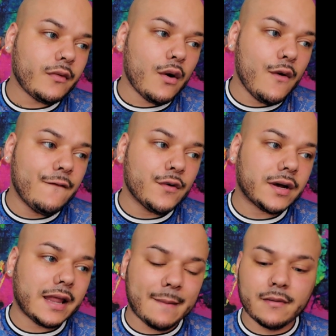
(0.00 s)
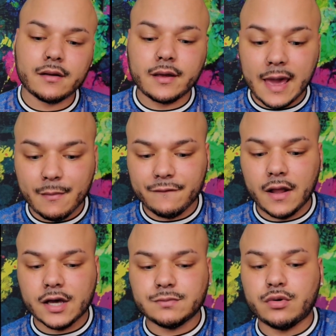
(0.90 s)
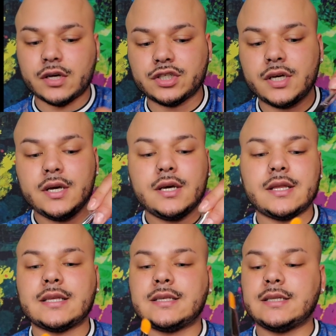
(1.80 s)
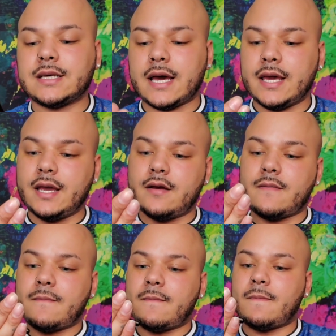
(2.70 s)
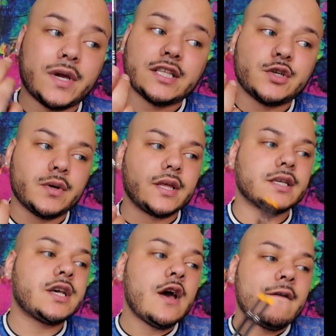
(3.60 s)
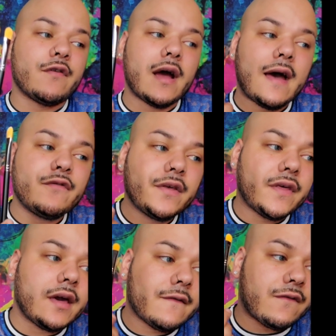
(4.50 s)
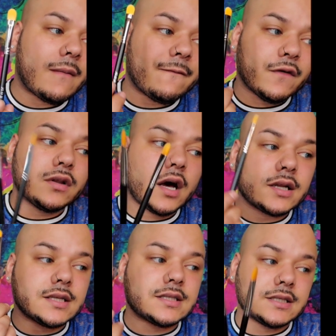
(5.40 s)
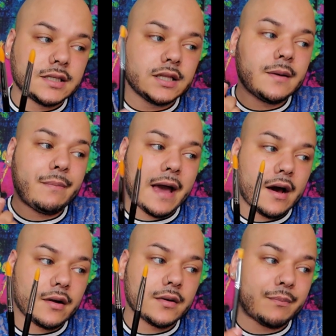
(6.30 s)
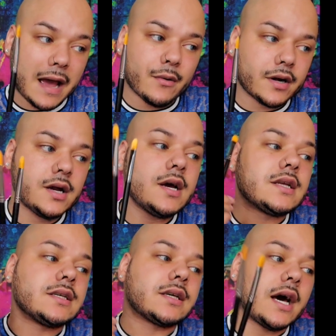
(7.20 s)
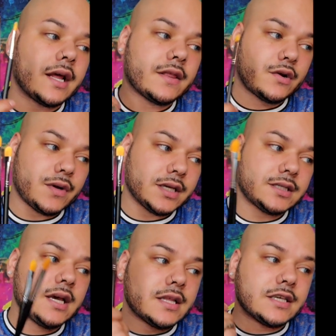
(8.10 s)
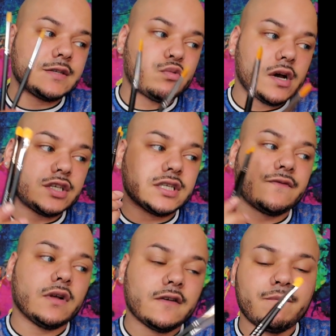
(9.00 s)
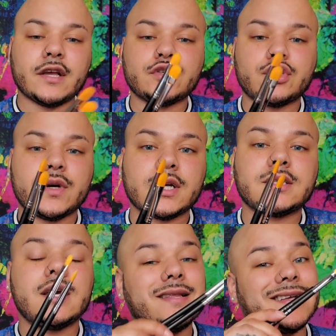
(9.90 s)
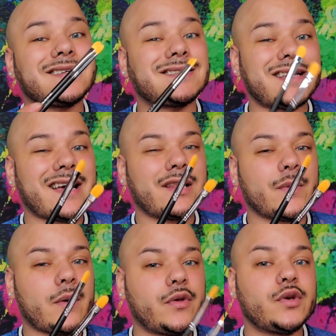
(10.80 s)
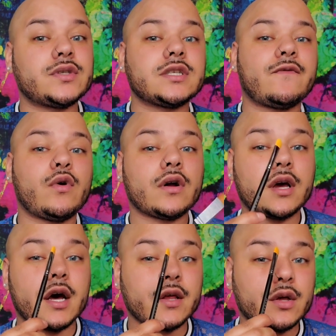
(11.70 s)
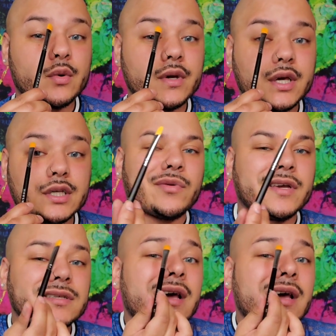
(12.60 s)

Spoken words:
Oval Camouflage Brush. That's this guy here. You get two of these. For everything from full-on concealing power to cutting the crease. This brush is full of major tricks. That's exactly what I would use this for, cutting the crease. I